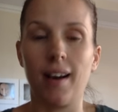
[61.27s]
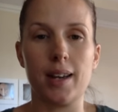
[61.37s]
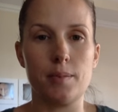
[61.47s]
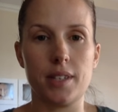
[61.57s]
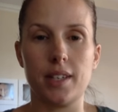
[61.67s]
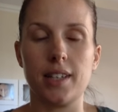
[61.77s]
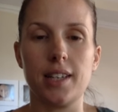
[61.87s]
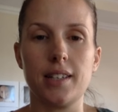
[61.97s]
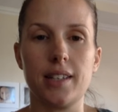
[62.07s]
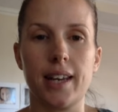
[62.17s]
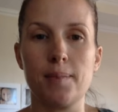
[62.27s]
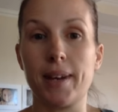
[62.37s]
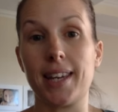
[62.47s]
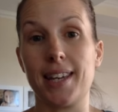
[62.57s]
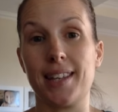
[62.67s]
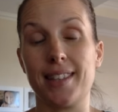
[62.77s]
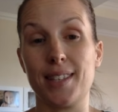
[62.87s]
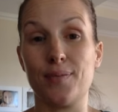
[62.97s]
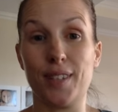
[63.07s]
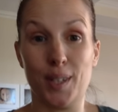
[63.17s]
I'm sitting here today making
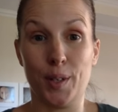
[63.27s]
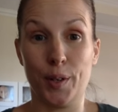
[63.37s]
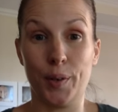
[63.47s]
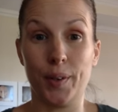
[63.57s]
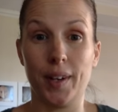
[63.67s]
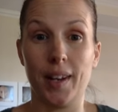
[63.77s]
this video